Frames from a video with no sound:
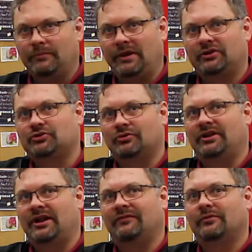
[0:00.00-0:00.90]
make sure
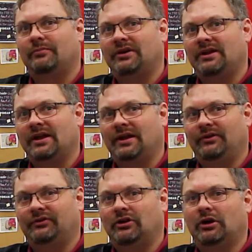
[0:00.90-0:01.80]
that everybody
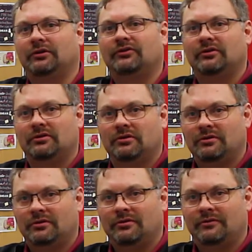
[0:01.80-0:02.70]
has an art
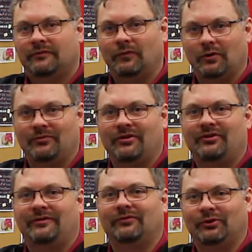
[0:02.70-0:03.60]
form that
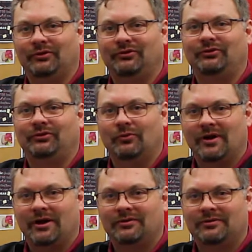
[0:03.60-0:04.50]
they've learned to do
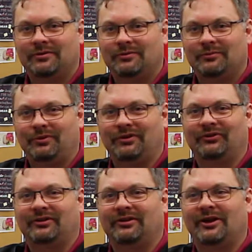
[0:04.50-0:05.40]
well,
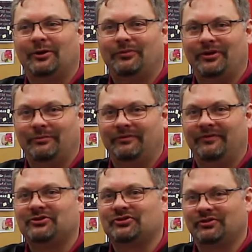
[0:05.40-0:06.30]
because it'll help them
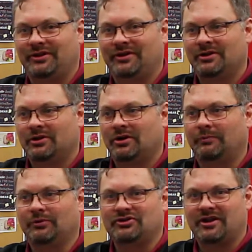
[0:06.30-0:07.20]
eventually
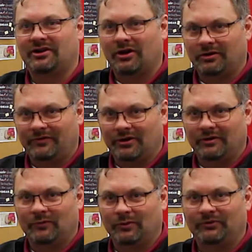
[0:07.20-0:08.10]
appreciate all of the
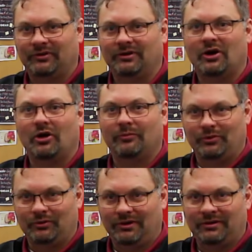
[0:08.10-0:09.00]
art forms and all
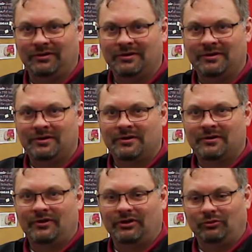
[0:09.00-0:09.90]
beauty.
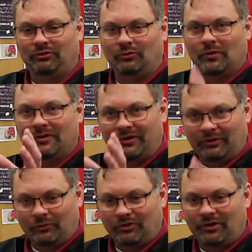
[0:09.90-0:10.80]
That you do one
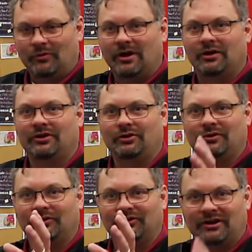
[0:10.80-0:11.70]
thing really well and you
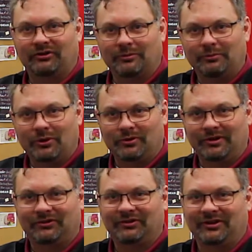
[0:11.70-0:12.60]
understand its
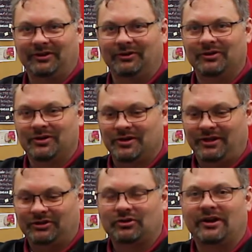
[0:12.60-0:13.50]
components,
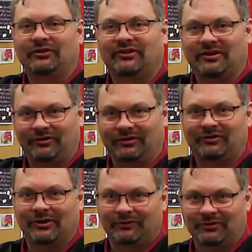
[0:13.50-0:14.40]
it transcends
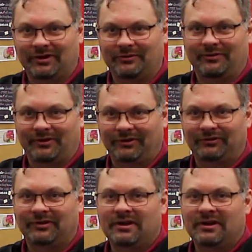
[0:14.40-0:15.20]
itself to other things.